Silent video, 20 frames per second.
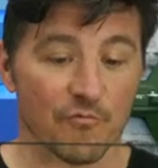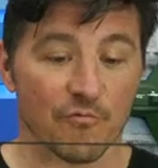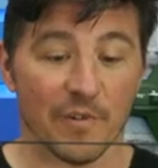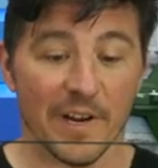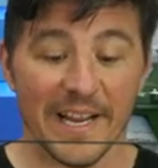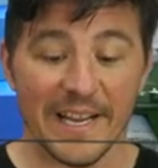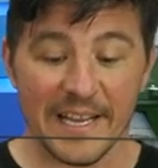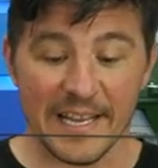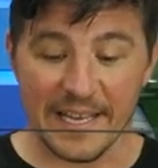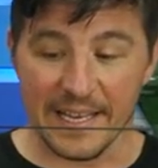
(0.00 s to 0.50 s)

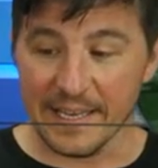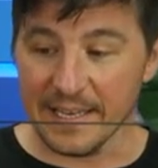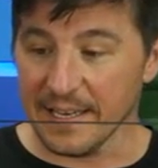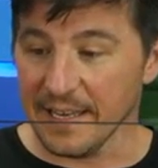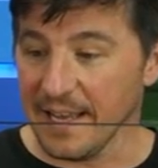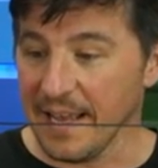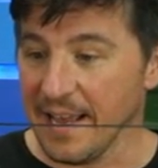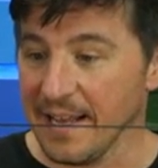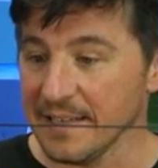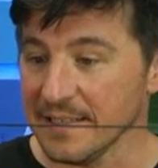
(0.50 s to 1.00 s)

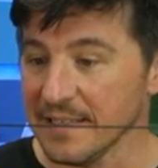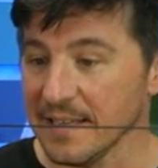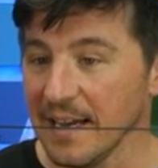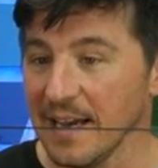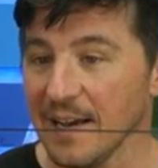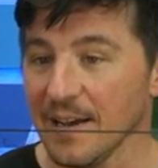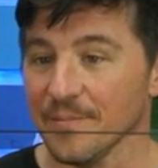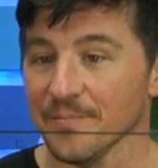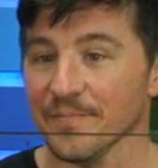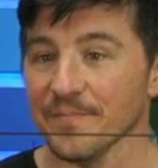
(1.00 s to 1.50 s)
rigging and
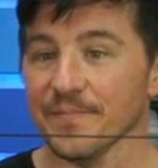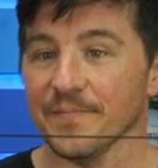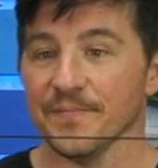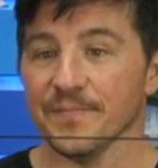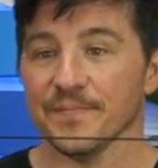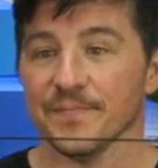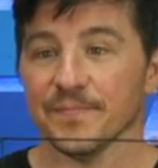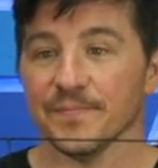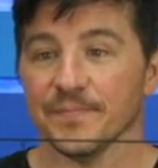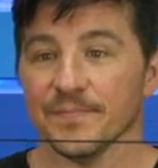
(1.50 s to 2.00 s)
um,
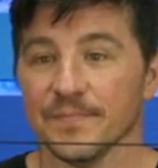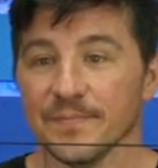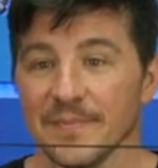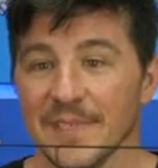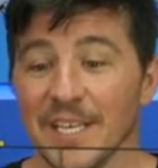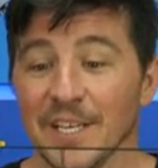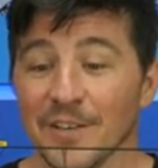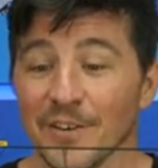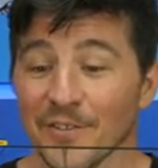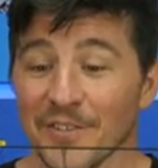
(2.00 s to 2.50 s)
you